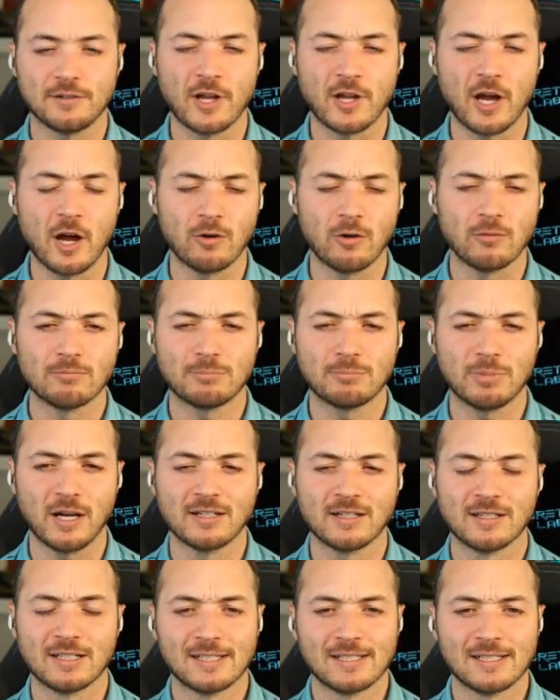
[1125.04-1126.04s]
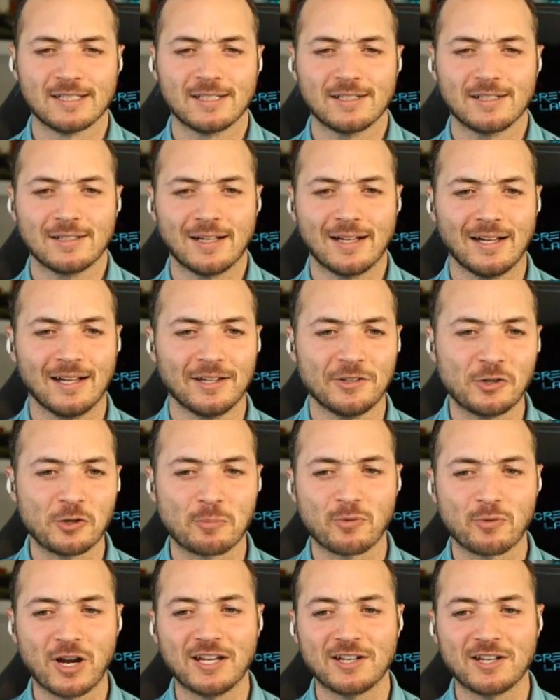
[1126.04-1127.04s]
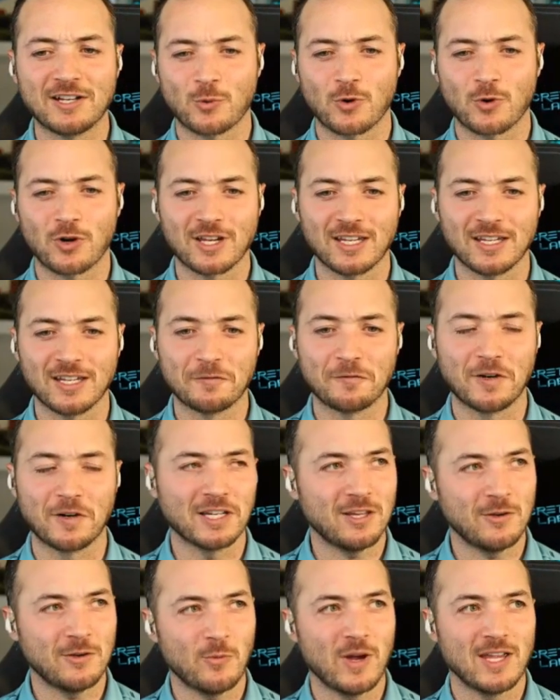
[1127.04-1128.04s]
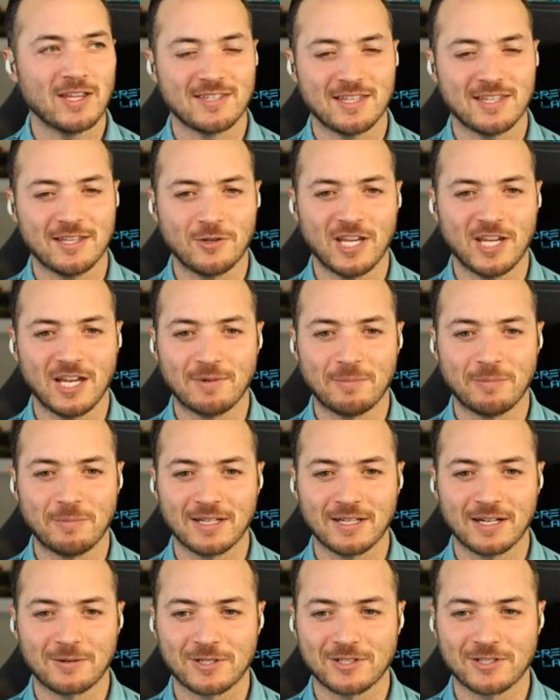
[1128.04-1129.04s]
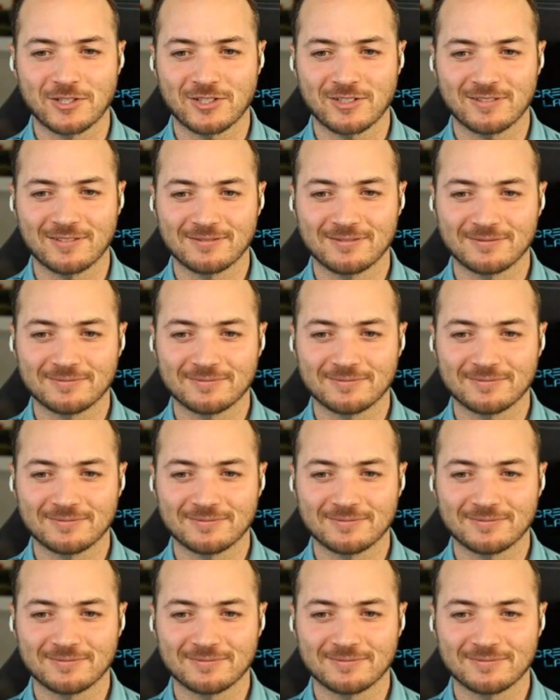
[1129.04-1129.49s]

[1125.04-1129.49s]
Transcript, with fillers: no, but uh, your brain is working in funky ways that you came up with that question.